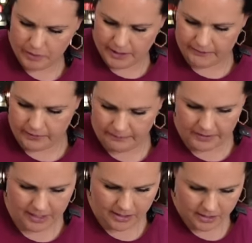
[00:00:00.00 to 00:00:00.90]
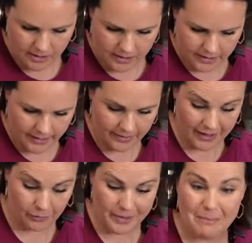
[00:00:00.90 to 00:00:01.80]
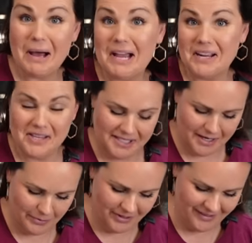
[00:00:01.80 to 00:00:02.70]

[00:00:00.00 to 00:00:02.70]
one of them and that'll be mine at the table.